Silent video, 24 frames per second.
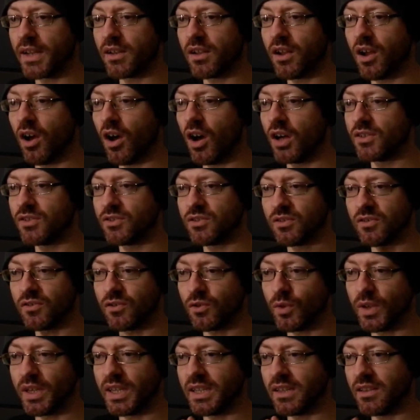hot sort of
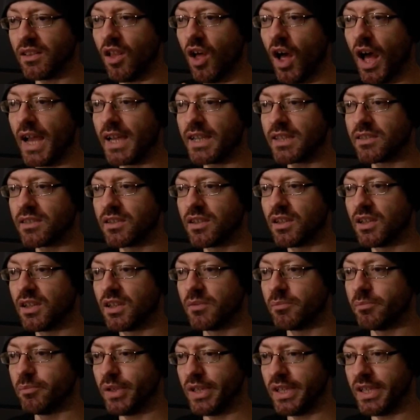green light,
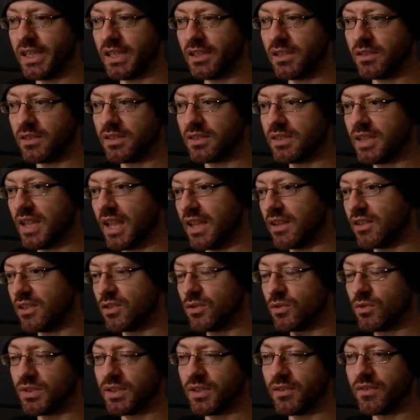being
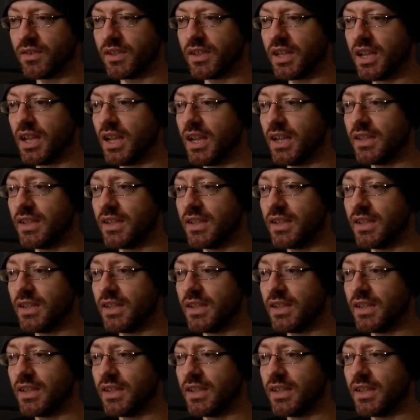tentacles and everything.